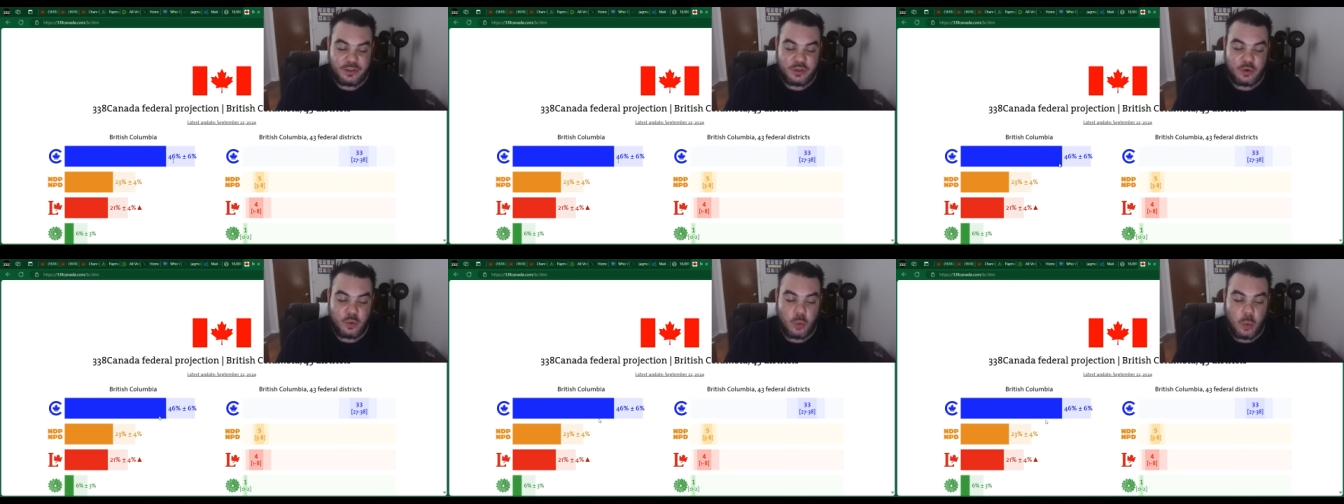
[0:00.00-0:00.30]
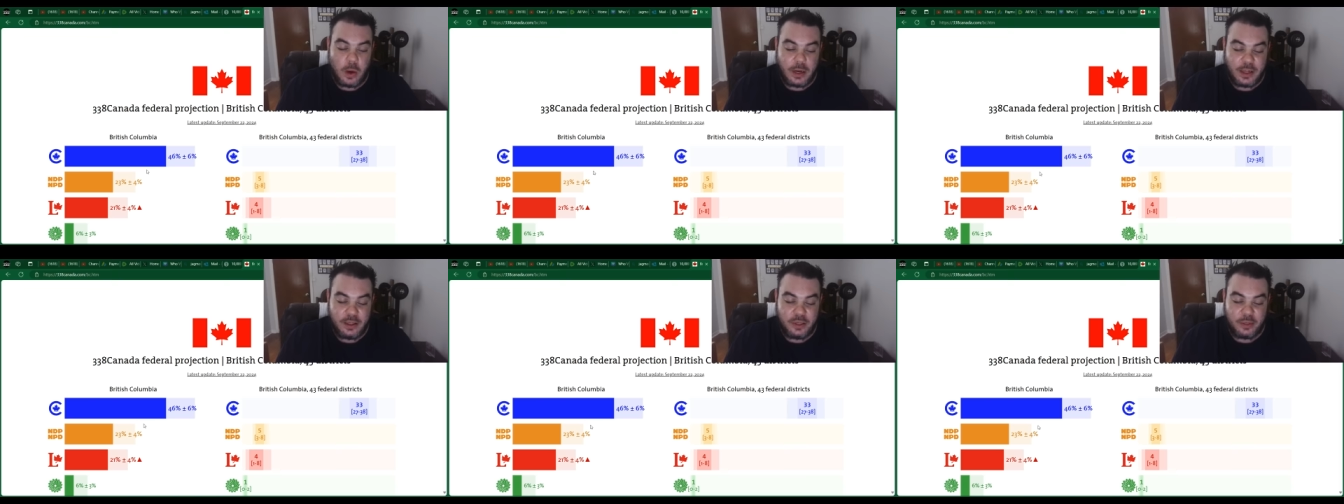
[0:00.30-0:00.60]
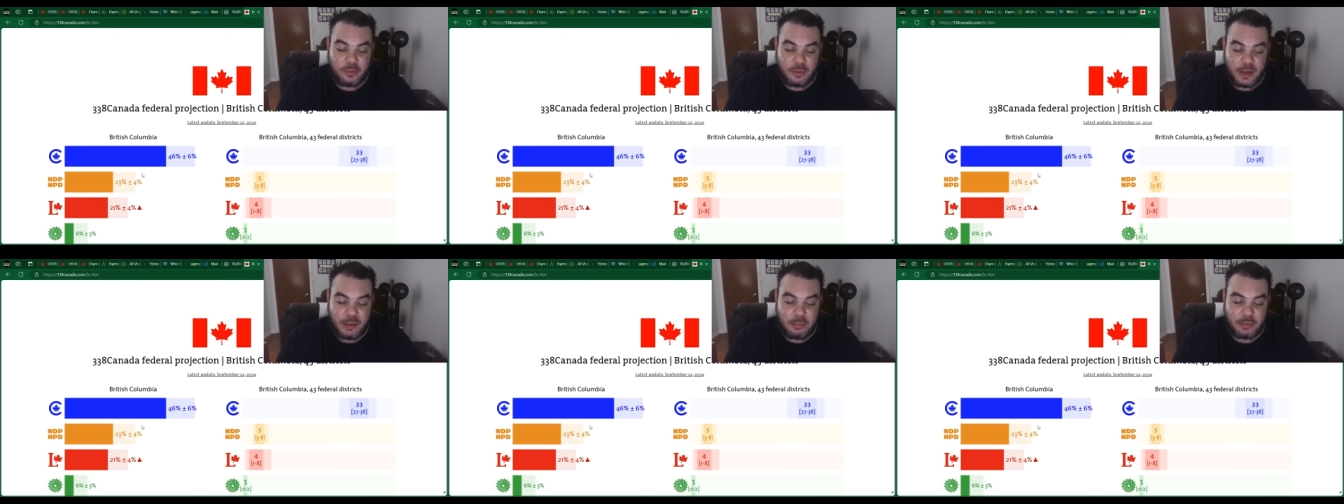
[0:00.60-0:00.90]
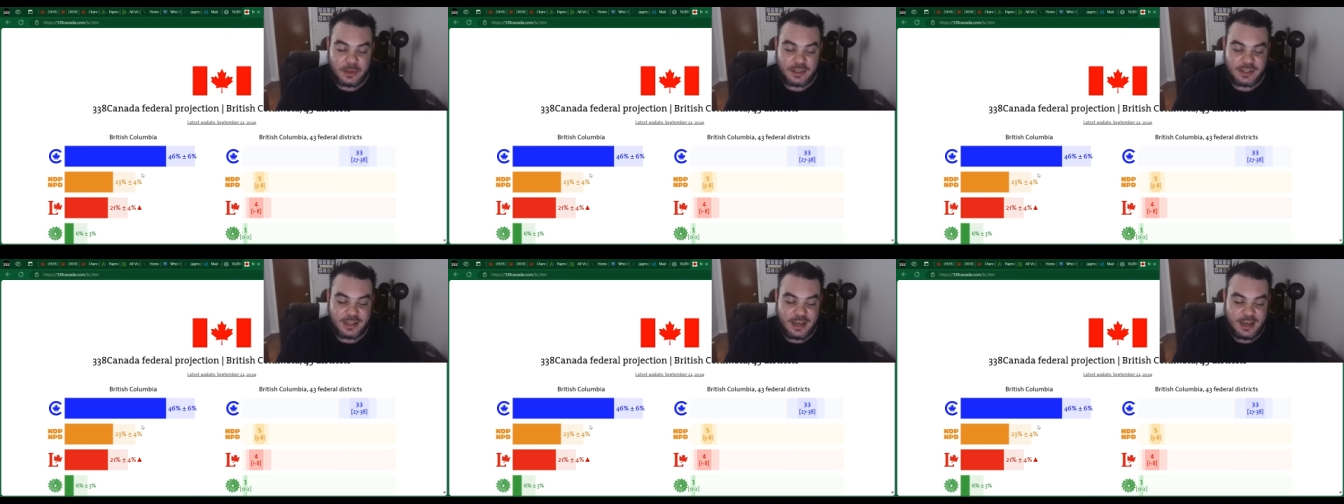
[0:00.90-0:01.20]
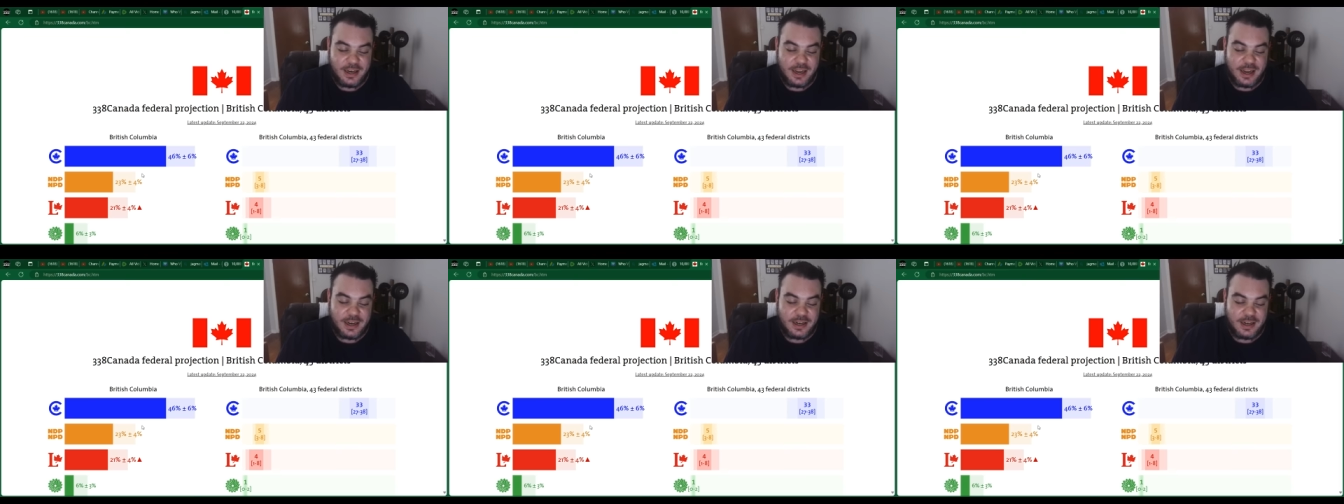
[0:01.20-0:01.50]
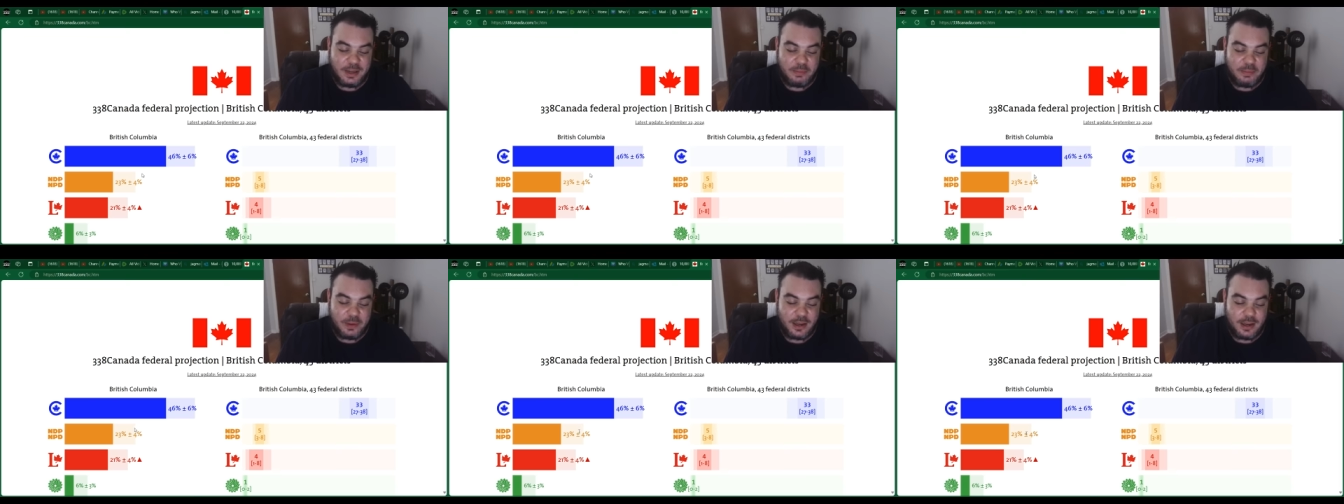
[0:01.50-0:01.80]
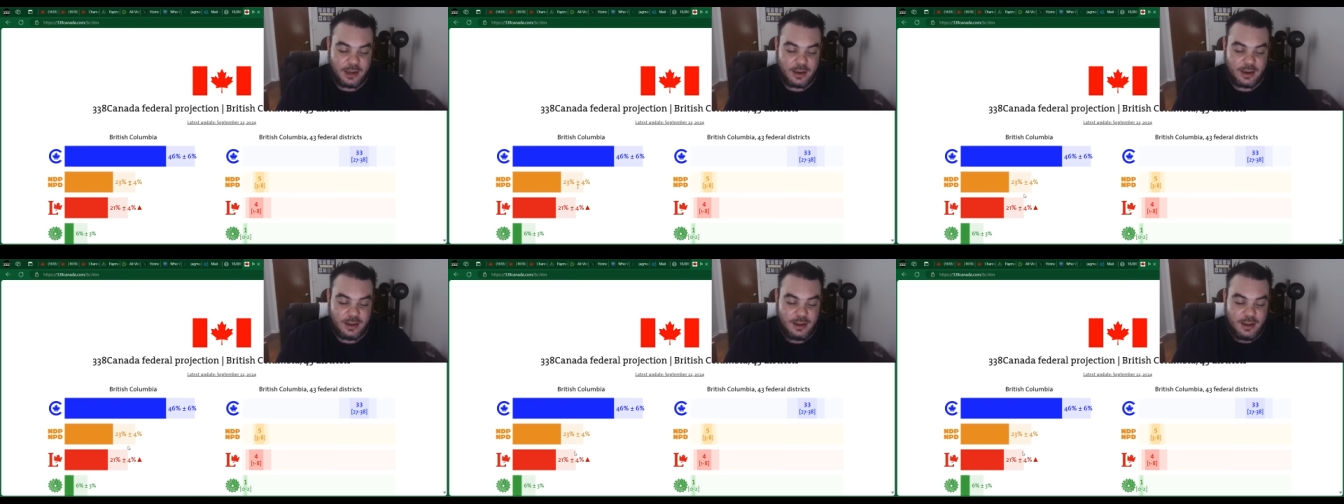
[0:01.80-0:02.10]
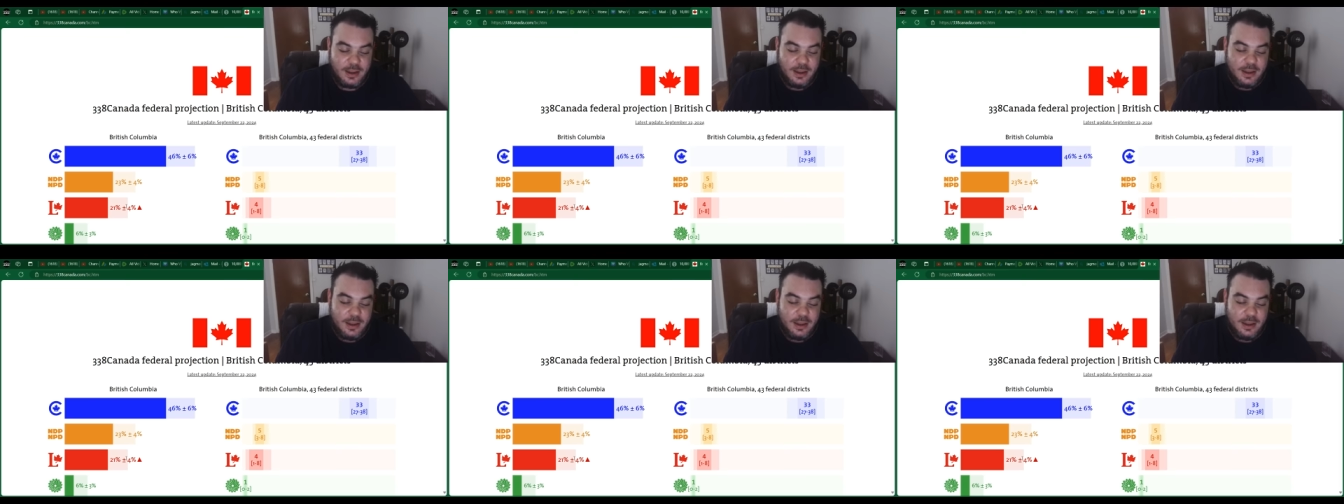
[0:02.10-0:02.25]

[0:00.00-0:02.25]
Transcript: 23% NDP,